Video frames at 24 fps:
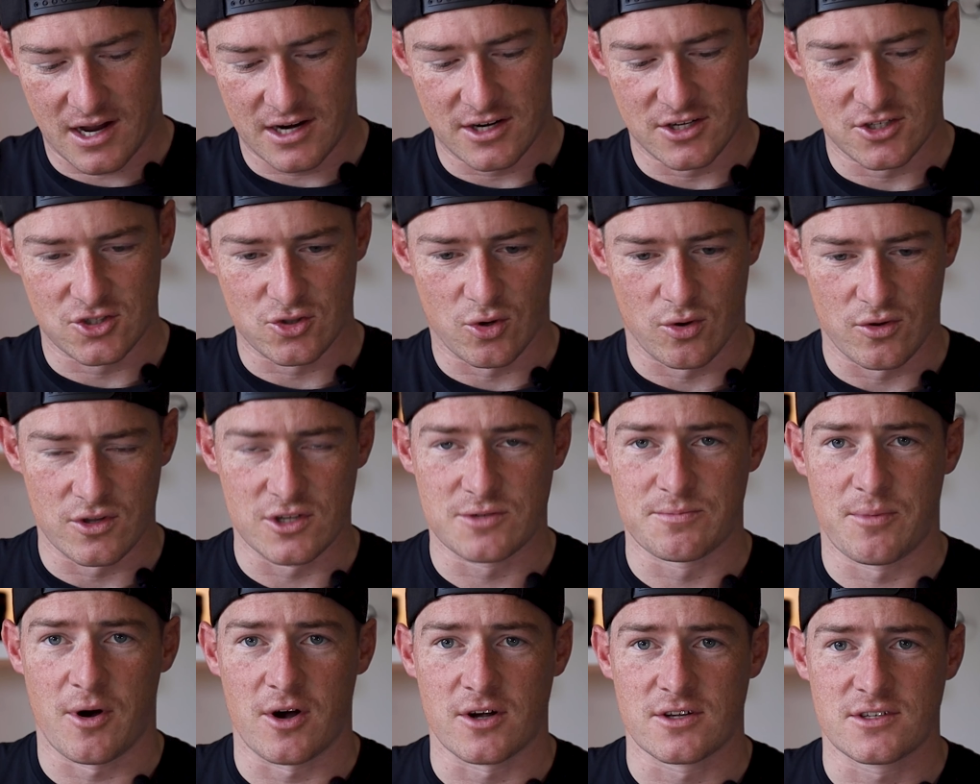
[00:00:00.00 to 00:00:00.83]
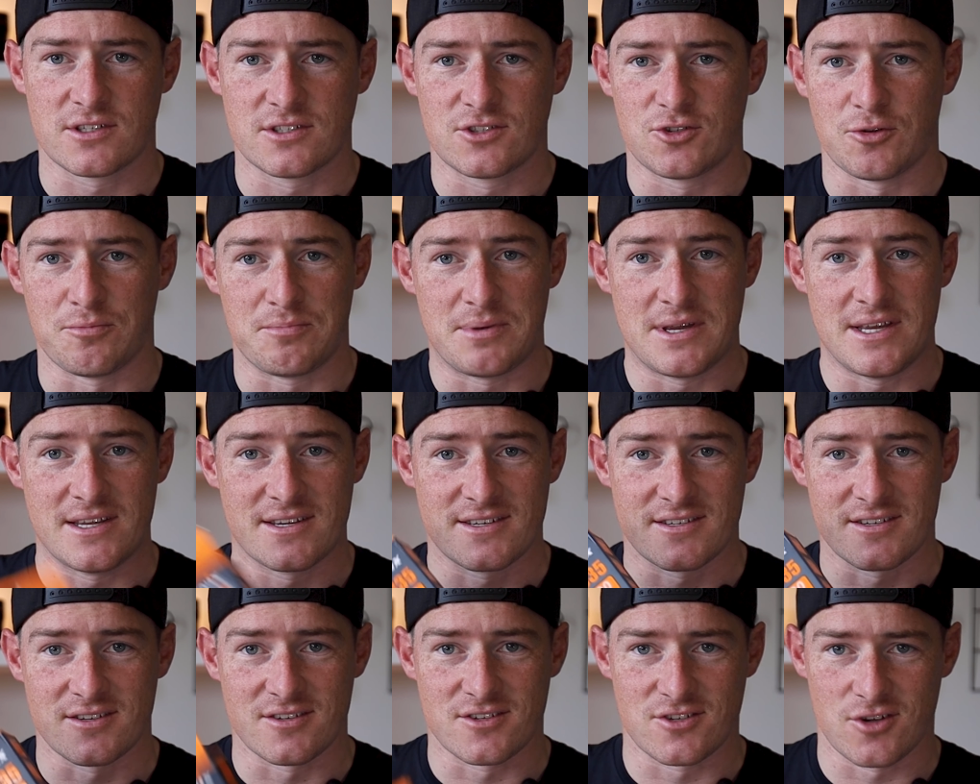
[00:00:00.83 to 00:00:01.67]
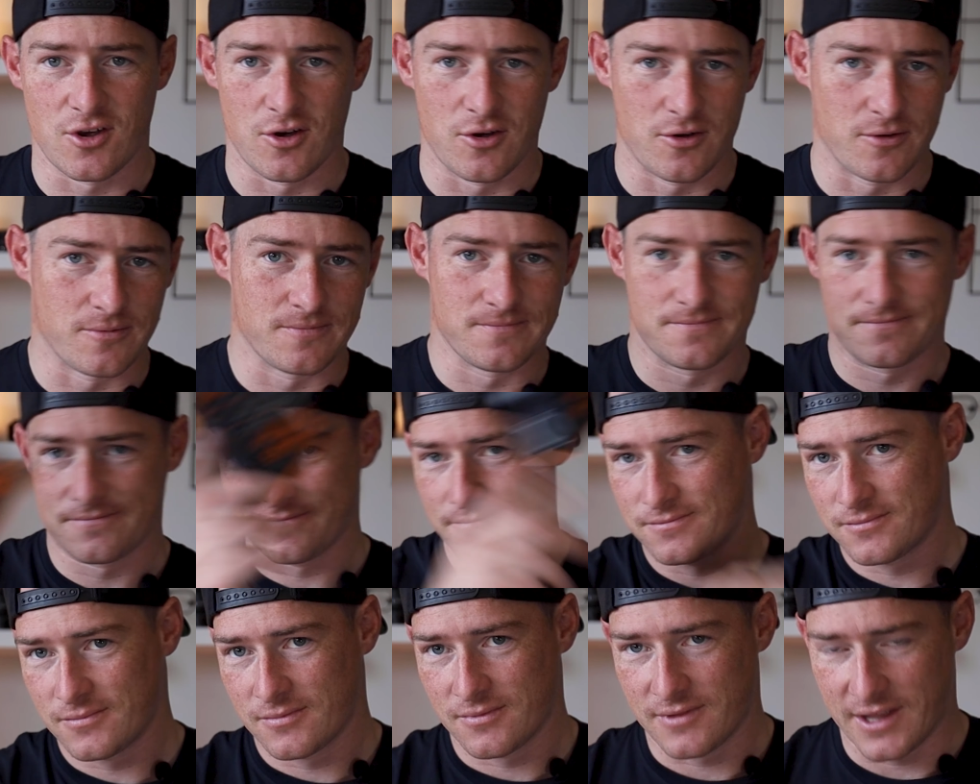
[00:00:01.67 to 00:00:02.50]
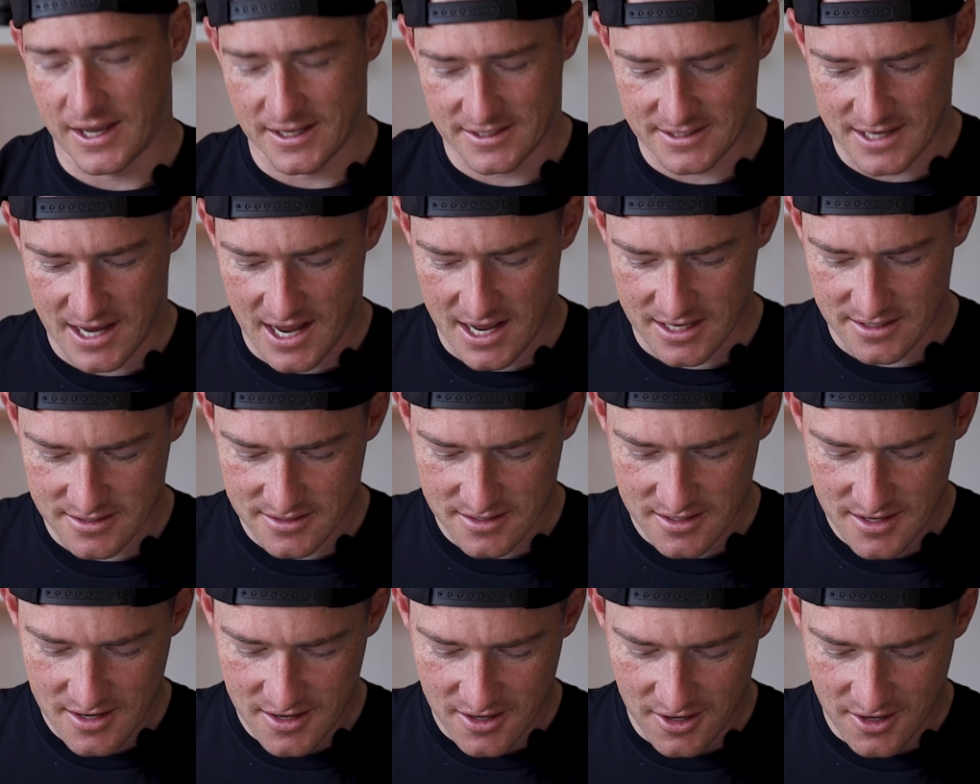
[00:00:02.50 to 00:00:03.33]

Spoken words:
kind of tore this box to pieces, so that's out.